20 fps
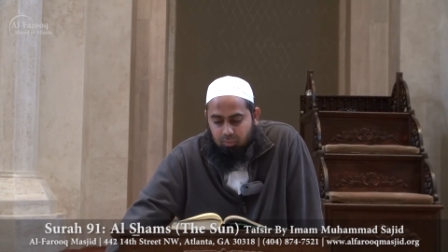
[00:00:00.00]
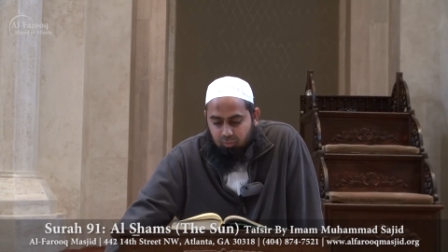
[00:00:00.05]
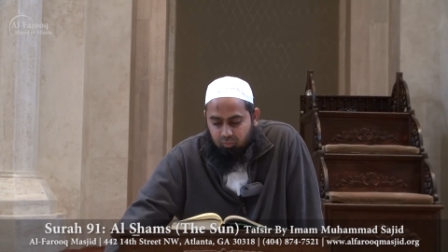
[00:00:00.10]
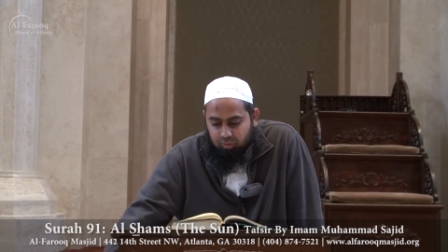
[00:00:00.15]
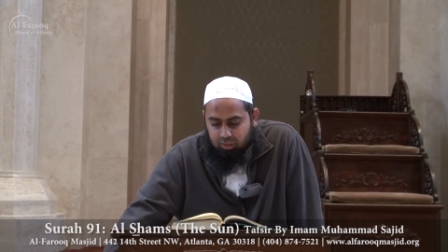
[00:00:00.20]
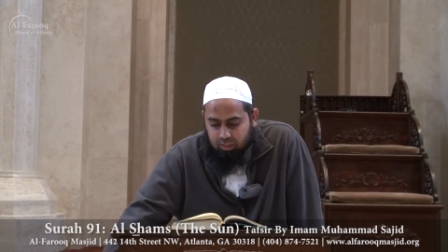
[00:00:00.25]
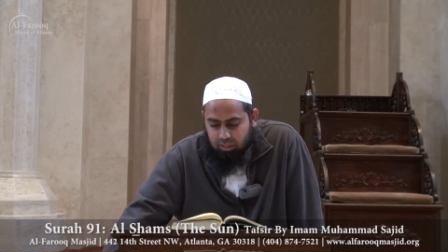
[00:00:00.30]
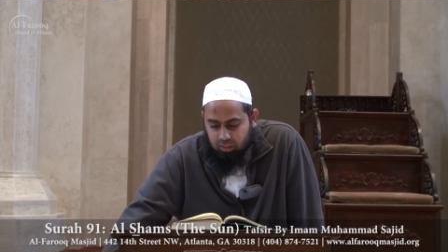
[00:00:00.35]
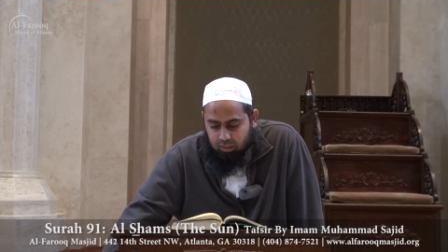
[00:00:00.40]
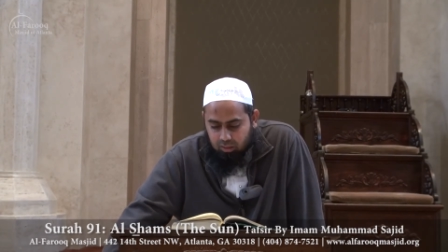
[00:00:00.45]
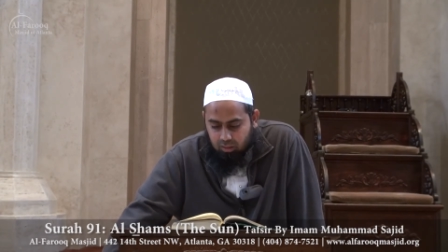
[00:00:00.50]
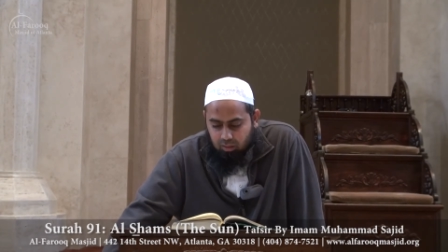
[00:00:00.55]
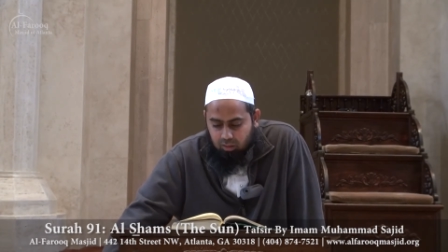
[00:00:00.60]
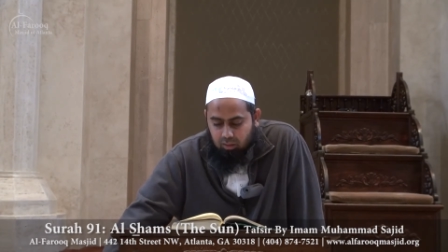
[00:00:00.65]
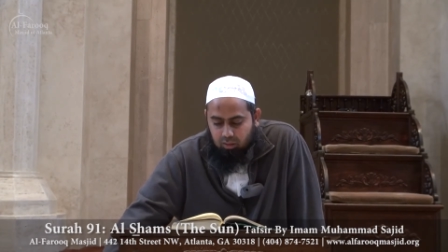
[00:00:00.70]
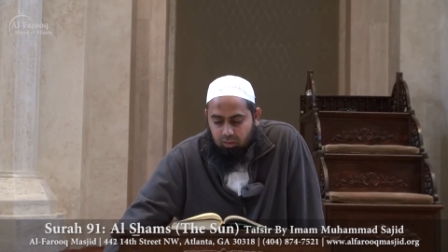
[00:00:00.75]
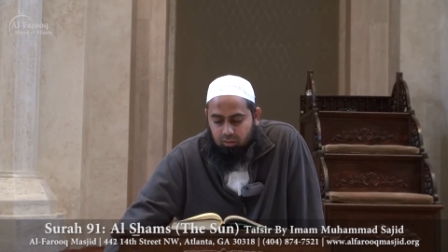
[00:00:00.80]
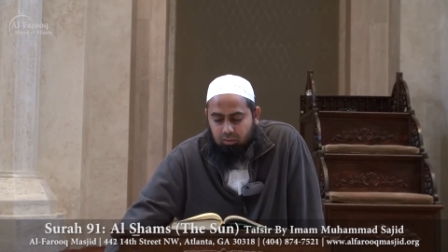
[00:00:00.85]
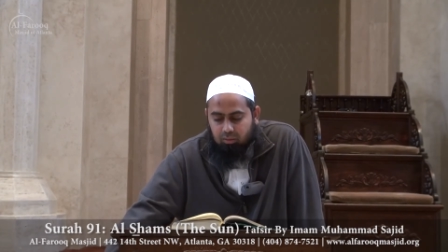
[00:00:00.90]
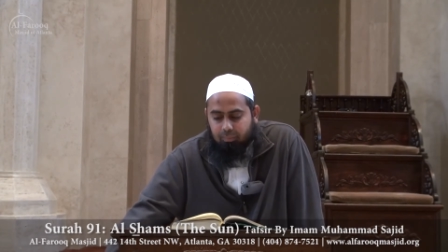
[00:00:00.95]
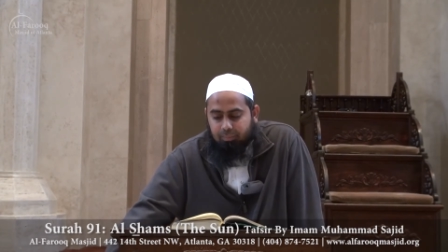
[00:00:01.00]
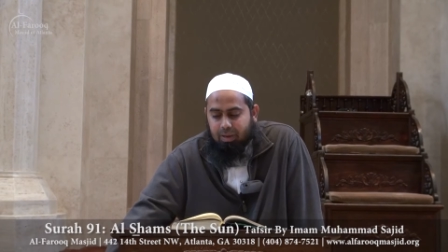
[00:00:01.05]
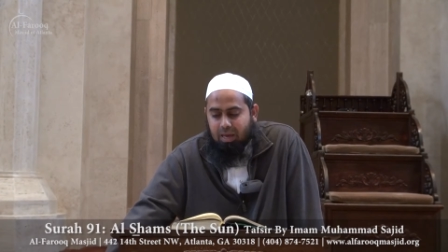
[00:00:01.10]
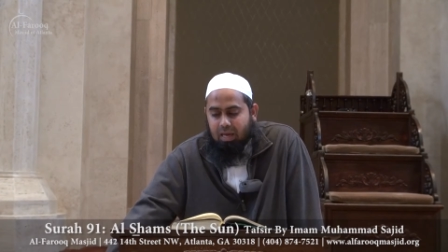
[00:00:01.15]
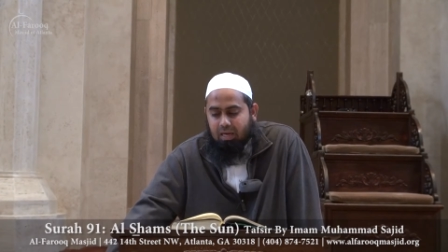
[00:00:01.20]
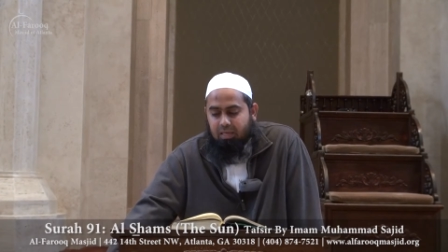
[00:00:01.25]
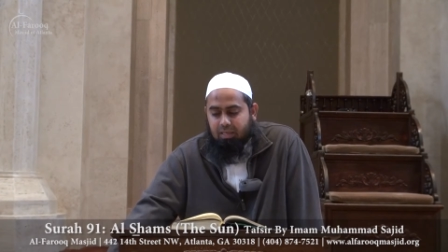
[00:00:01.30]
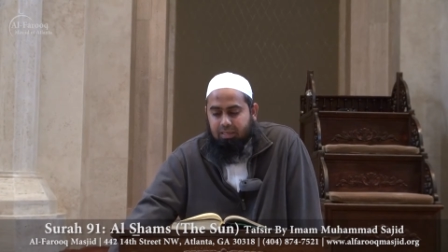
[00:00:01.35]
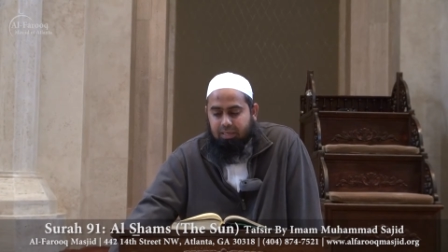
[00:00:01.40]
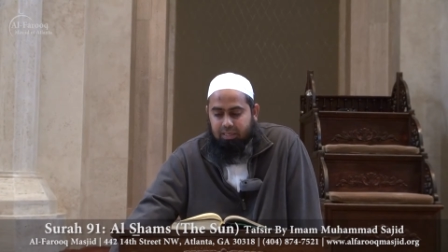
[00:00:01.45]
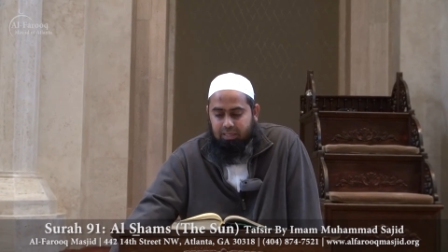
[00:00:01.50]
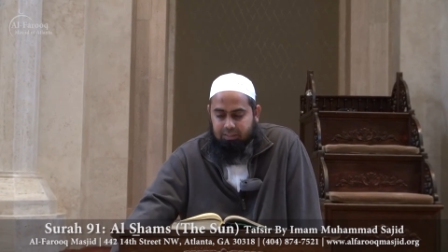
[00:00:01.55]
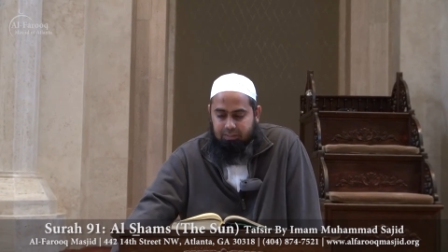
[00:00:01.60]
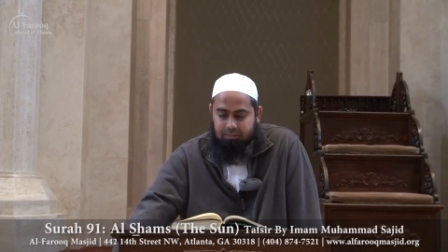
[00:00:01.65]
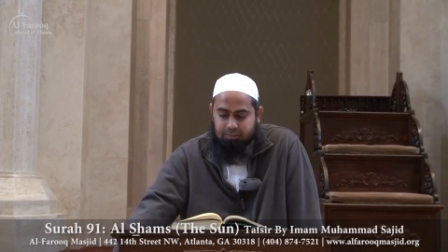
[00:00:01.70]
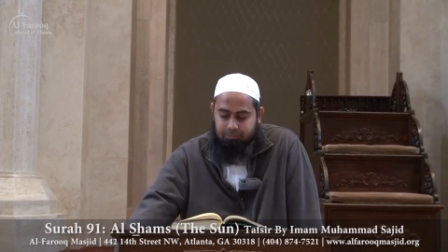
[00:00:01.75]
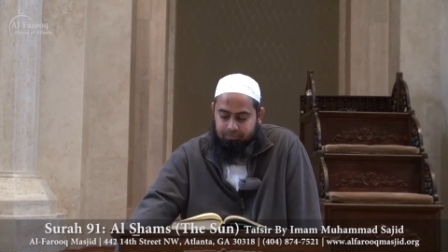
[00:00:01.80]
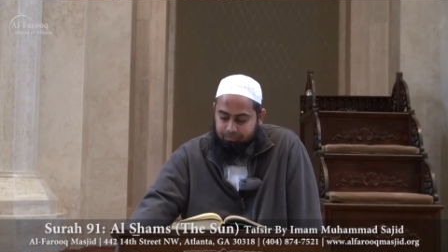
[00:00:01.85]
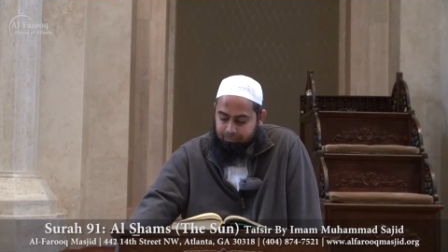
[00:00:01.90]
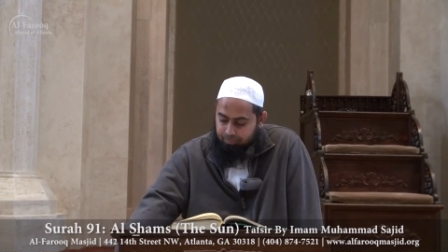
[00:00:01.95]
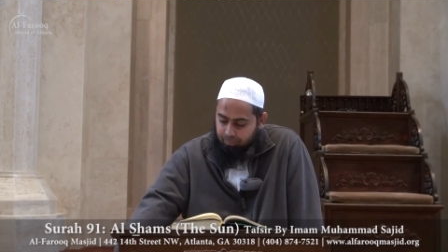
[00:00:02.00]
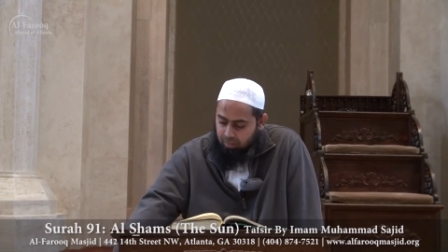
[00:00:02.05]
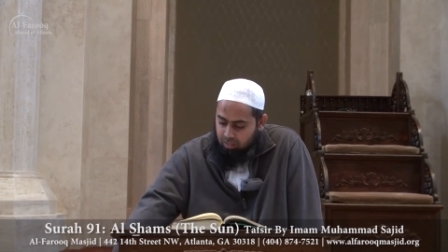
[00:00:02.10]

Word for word: wicked, uh, bad deeds.